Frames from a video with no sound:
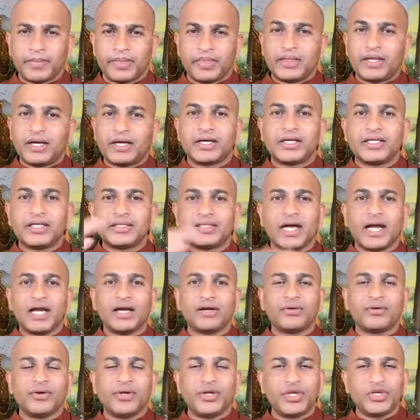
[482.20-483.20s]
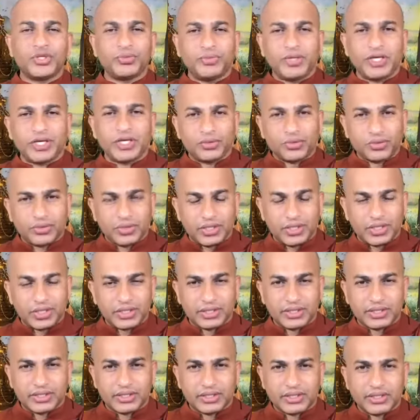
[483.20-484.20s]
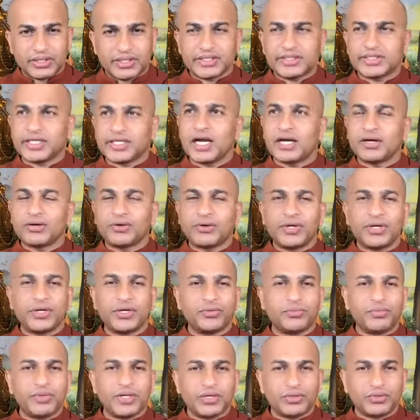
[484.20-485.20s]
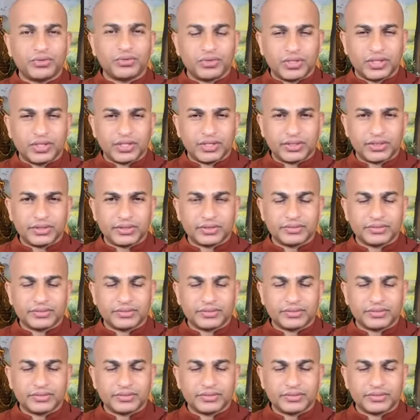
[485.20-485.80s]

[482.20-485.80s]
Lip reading: the result going to be good, result going to be good.